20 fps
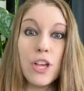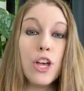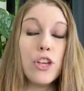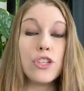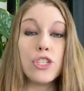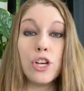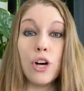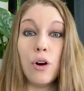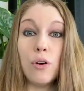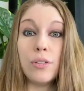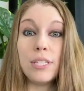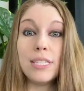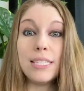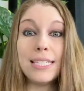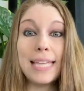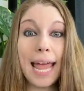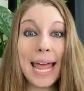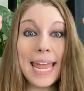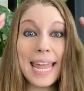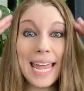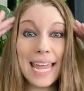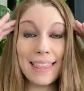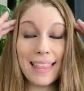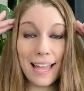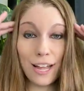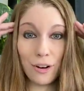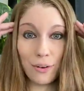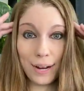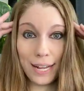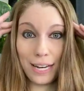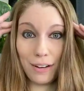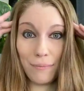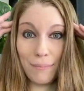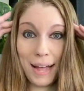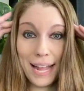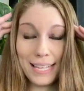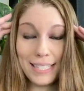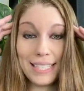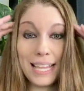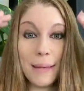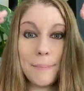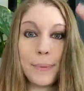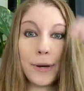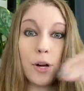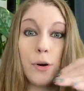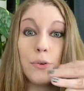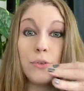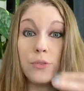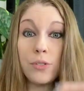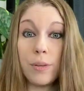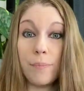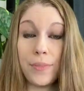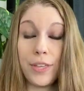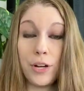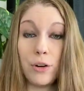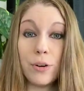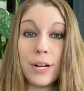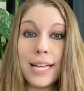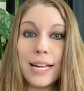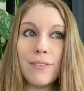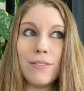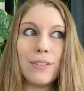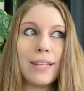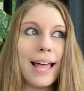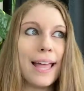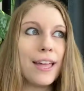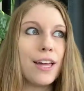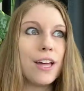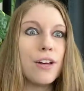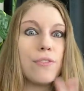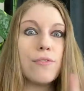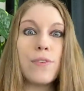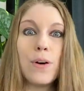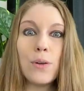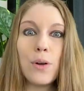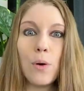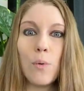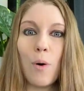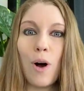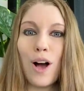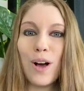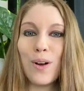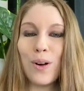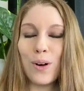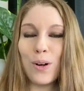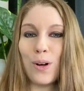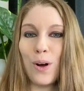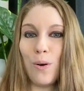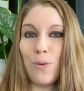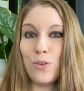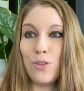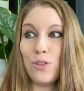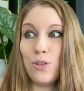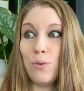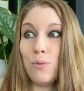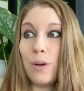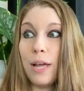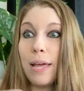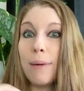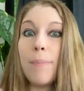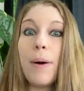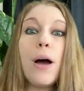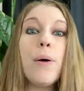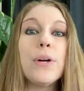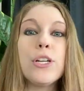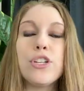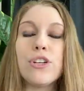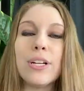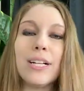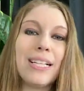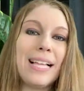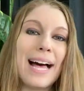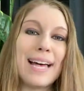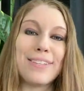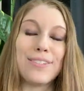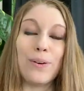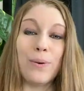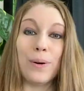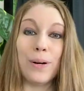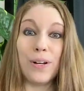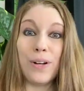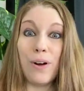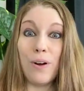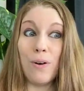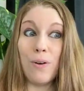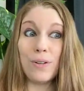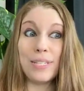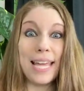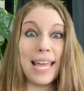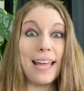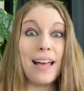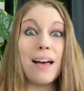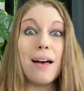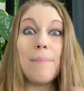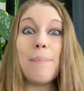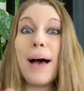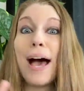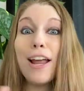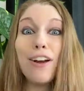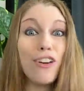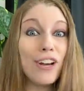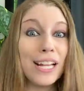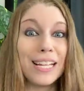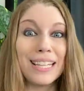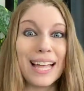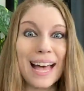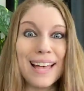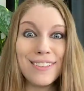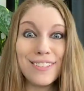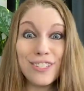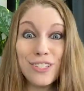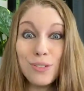So stay in that creative mindset, but go do something creative like a photo walk, or go to a poetry class, or go take a pottery class.